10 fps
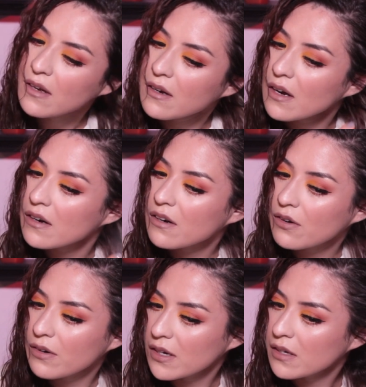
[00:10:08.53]
Kind of
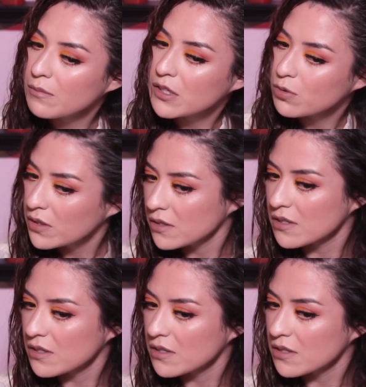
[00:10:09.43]
go in between